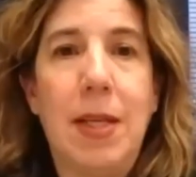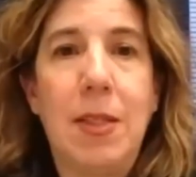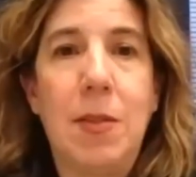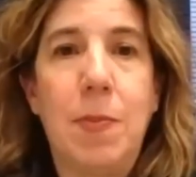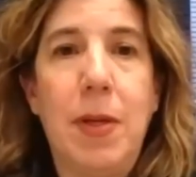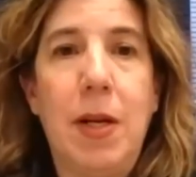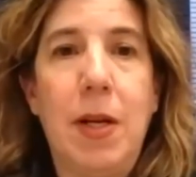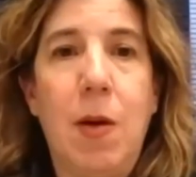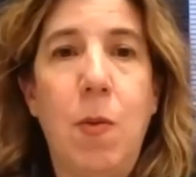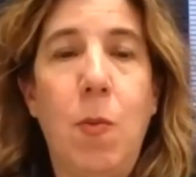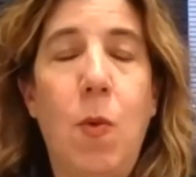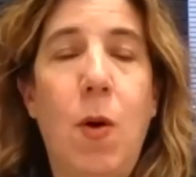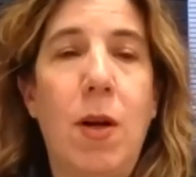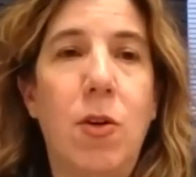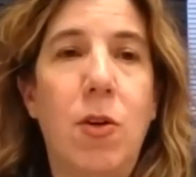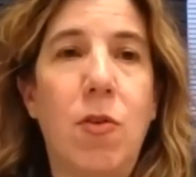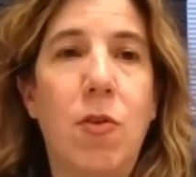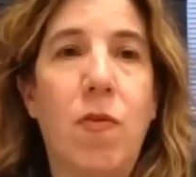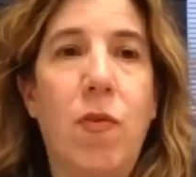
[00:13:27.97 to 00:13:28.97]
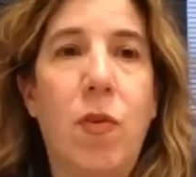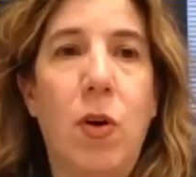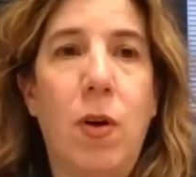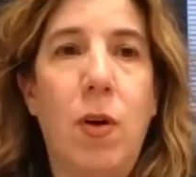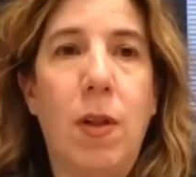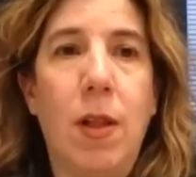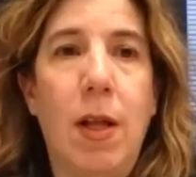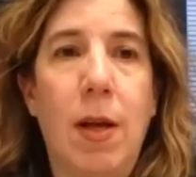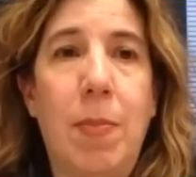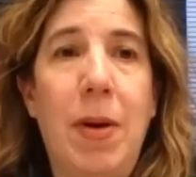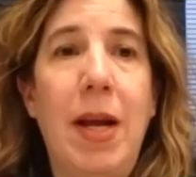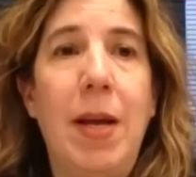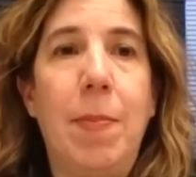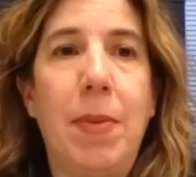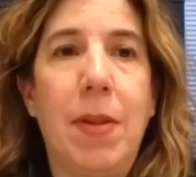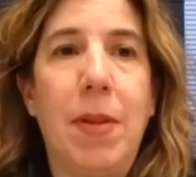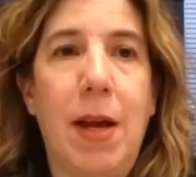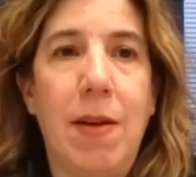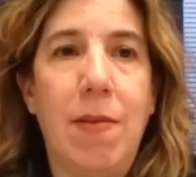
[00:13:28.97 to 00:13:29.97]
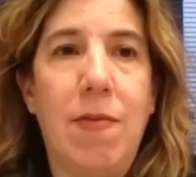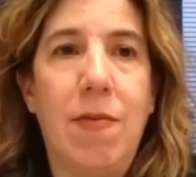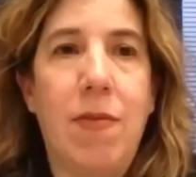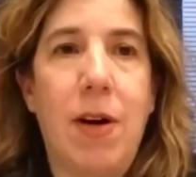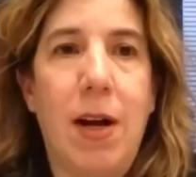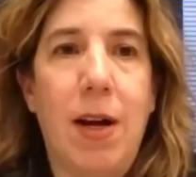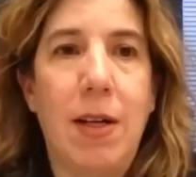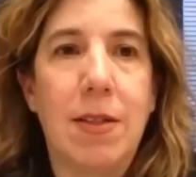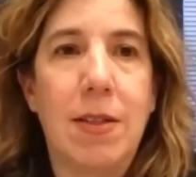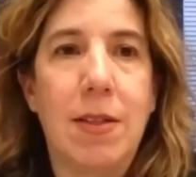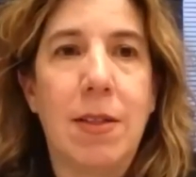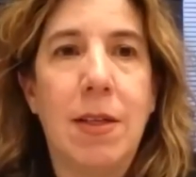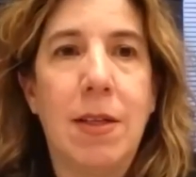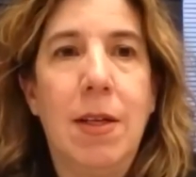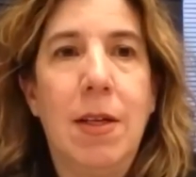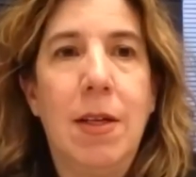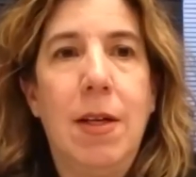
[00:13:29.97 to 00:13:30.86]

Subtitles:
That's been a wonderful pipeline for us.